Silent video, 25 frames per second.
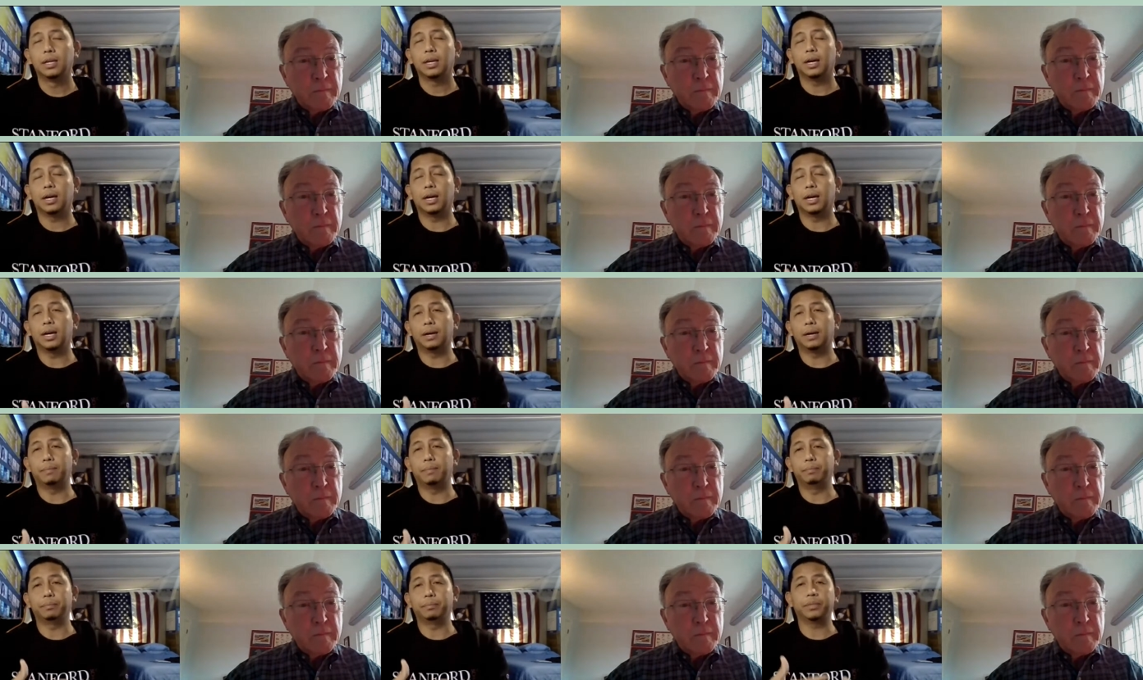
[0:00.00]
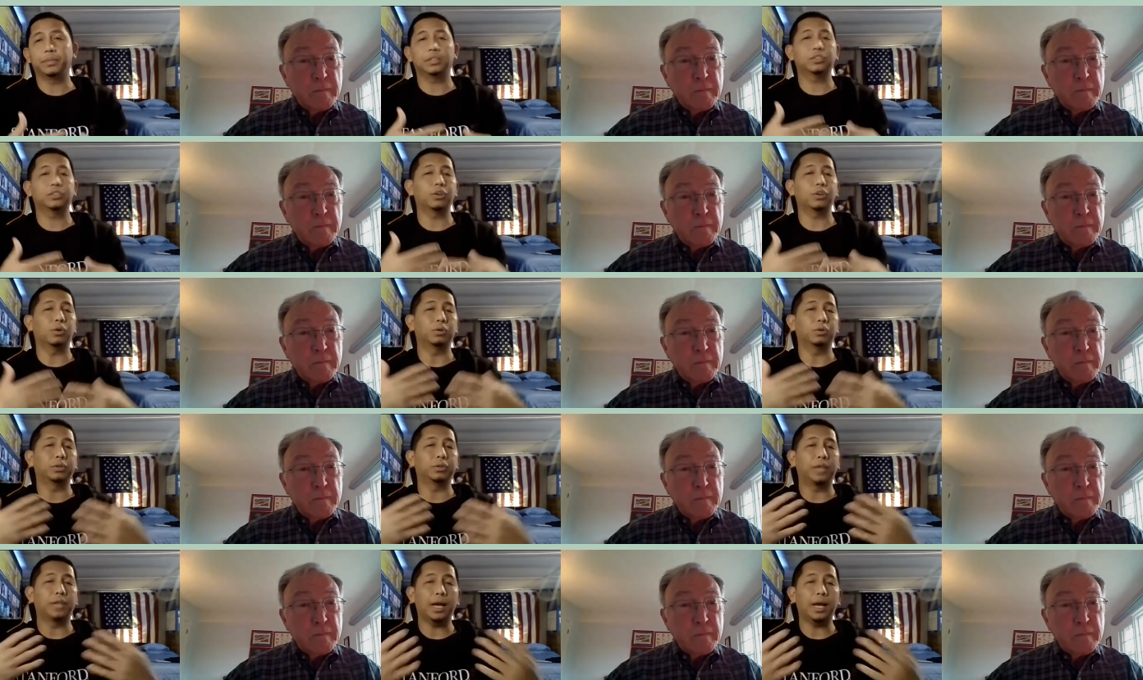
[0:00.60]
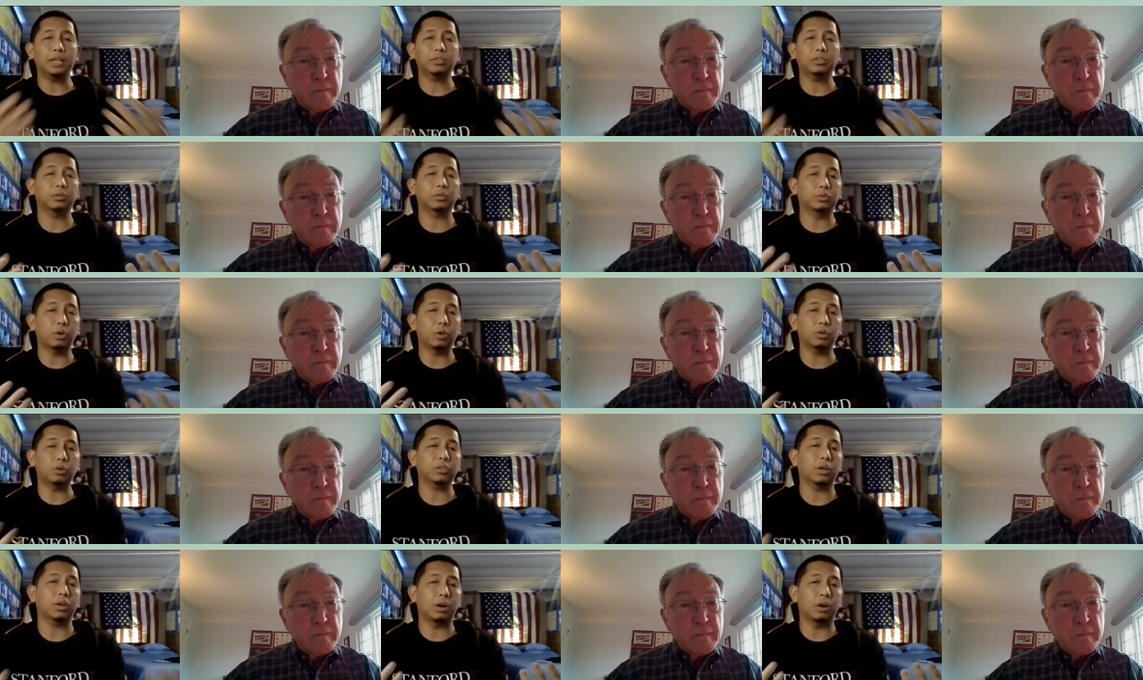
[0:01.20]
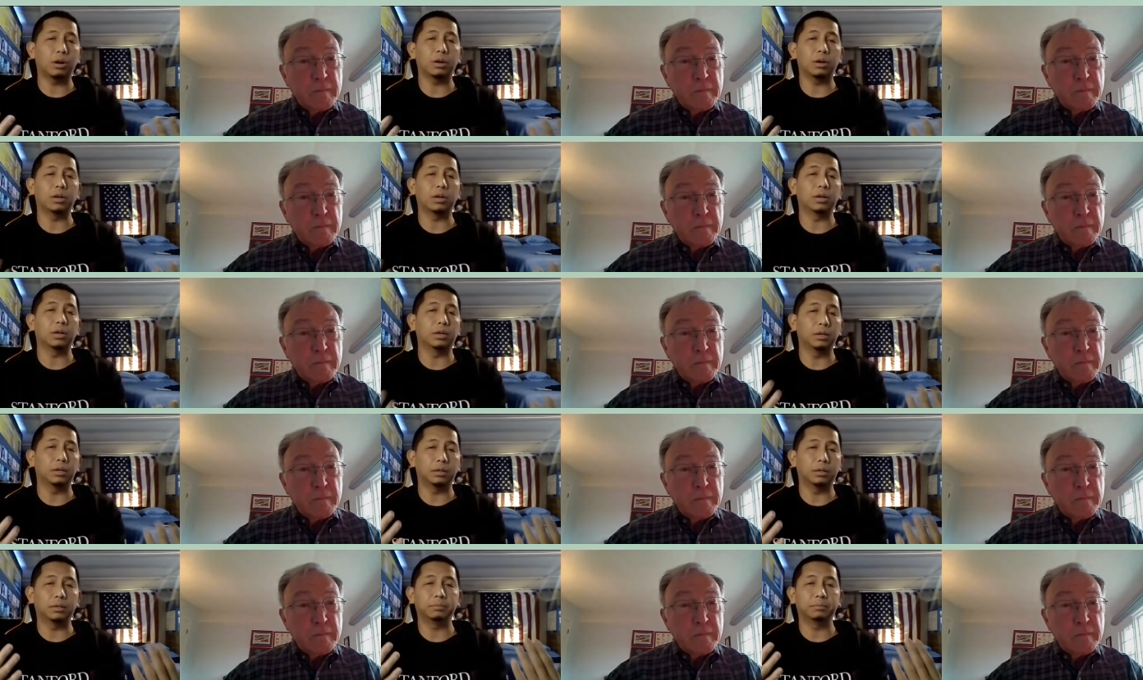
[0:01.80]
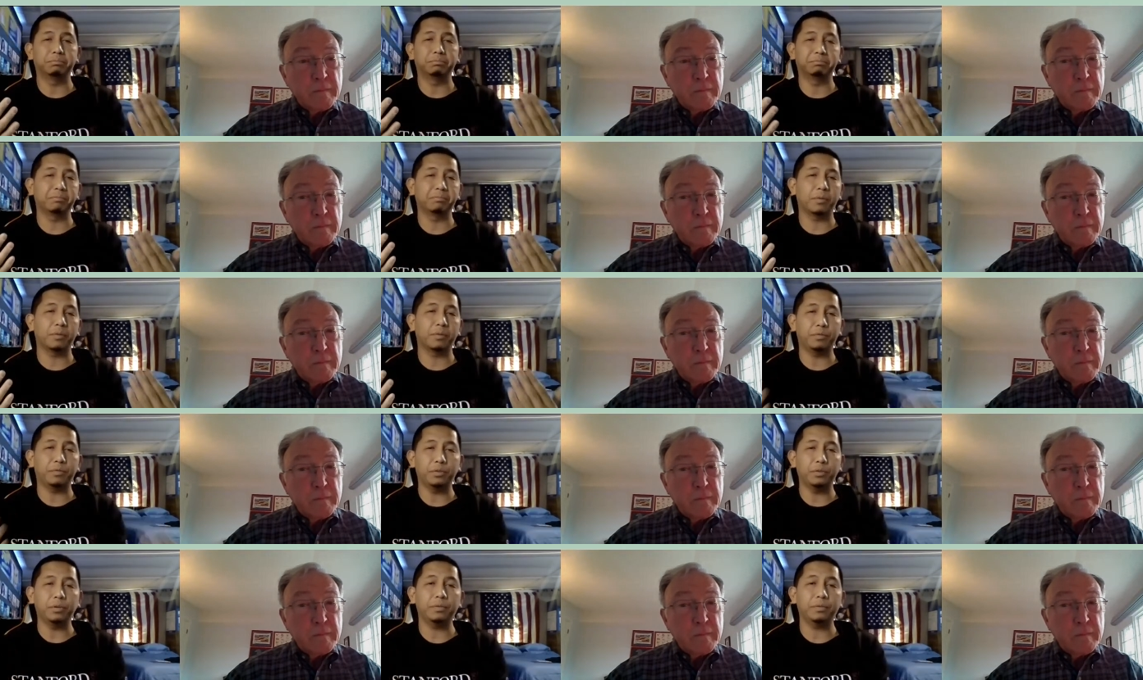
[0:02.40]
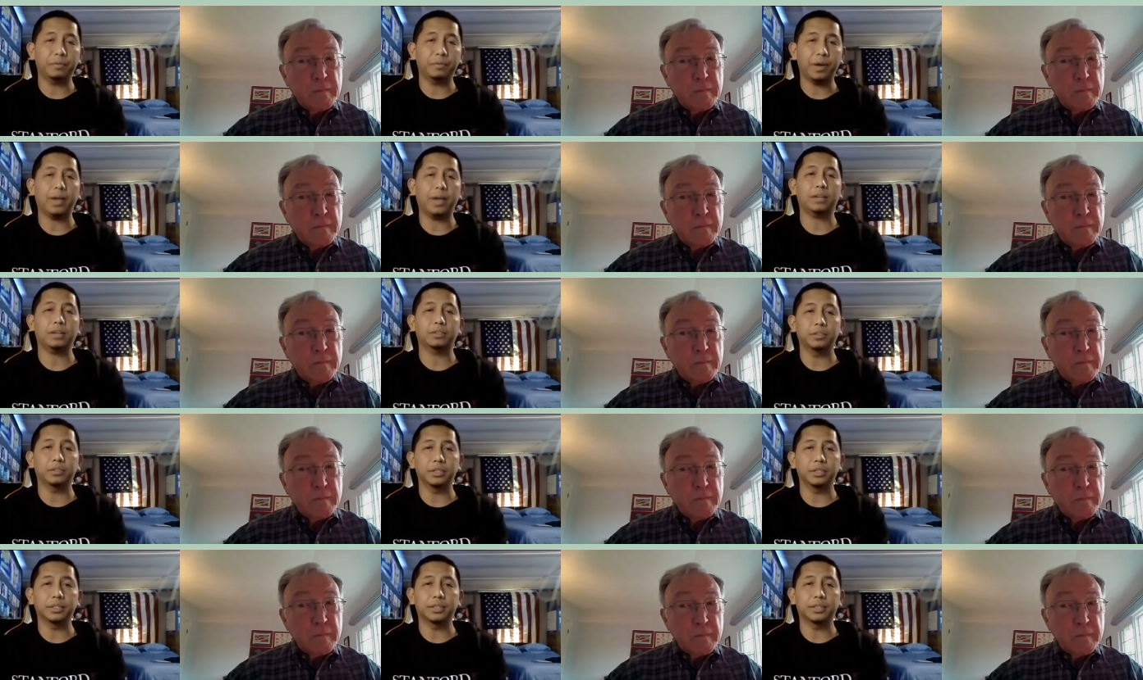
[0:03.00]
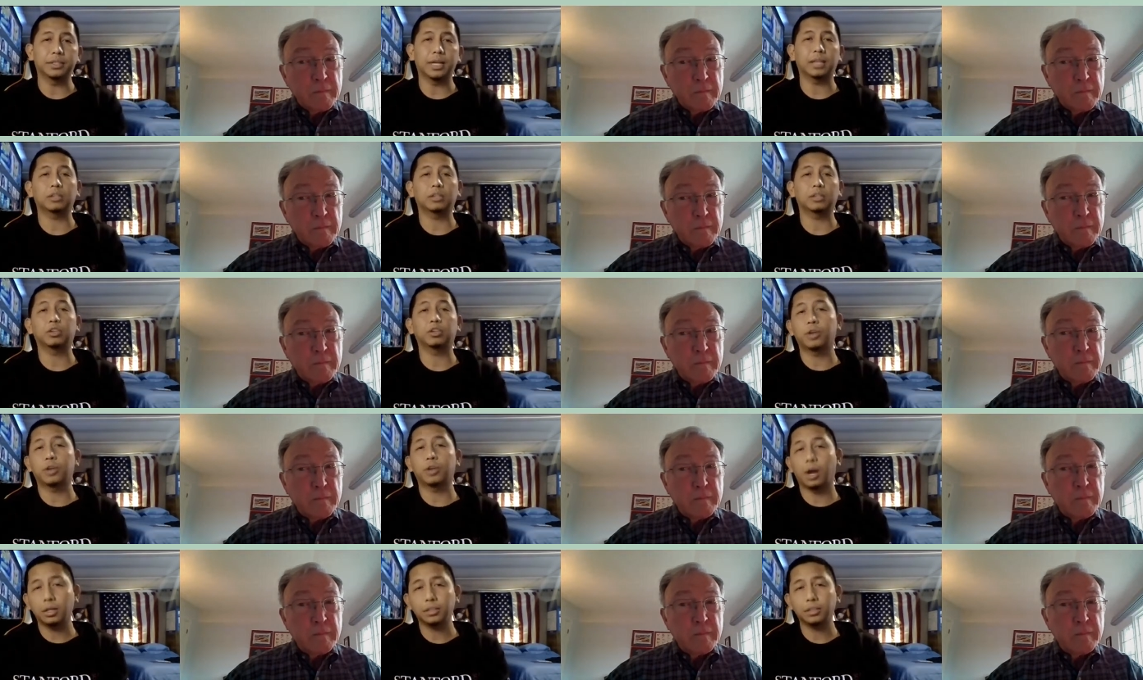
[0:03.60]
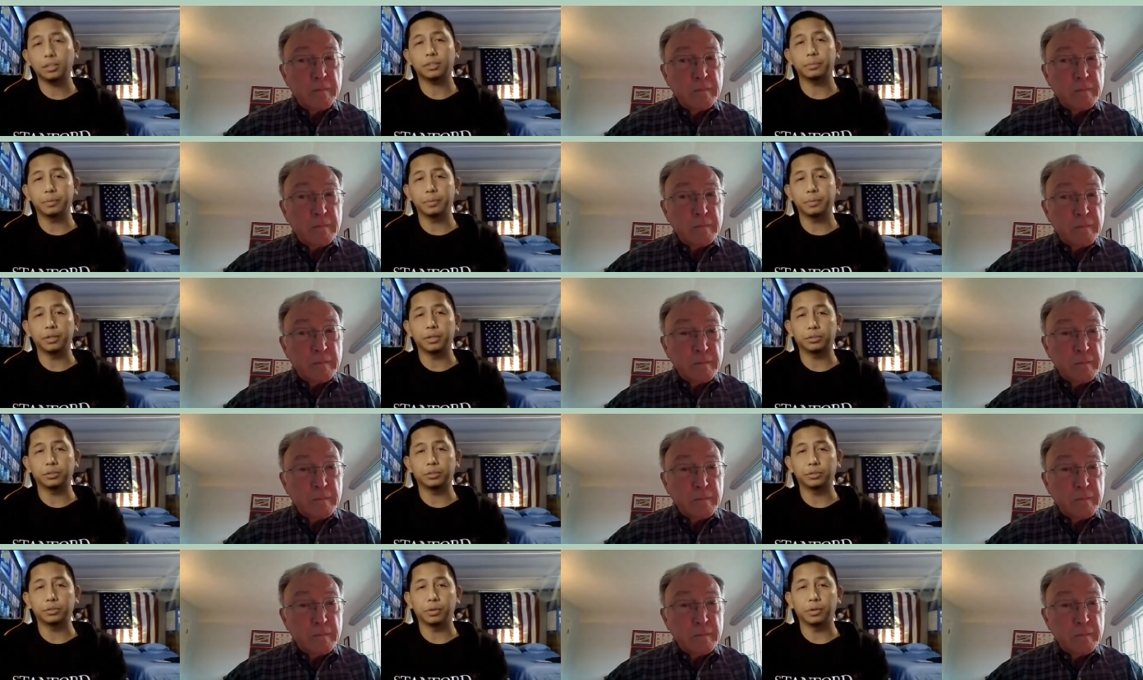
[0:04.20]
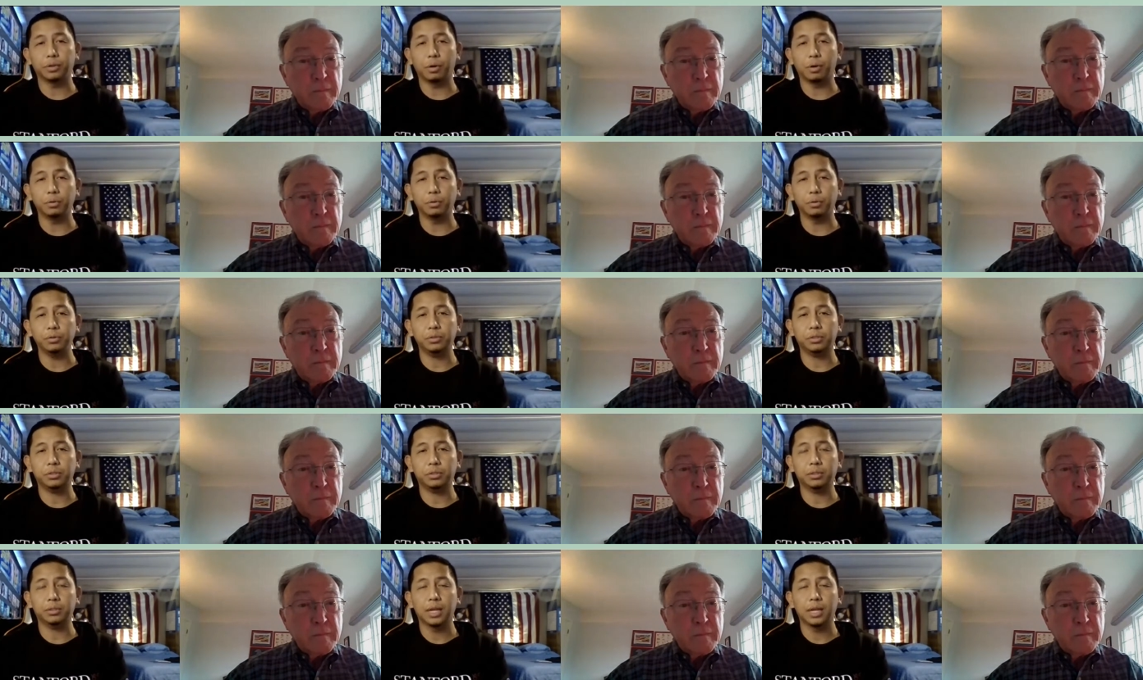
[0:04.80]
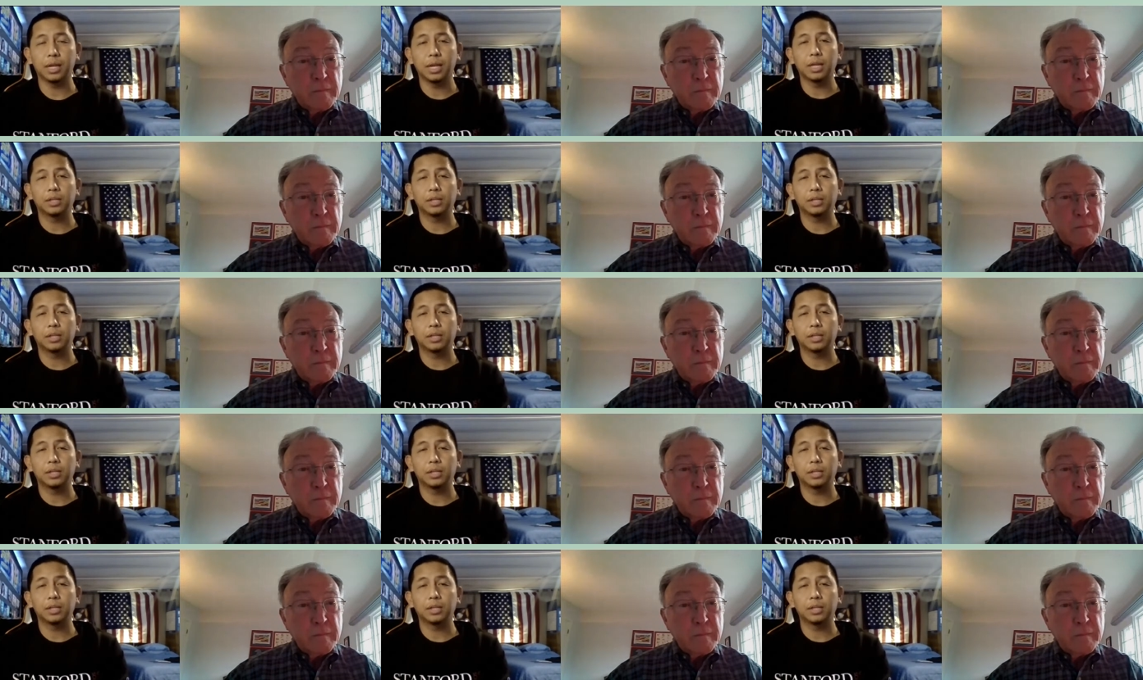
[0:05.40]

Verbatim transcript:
Speaker 1: Um, so that's those are few factors that contribute to those.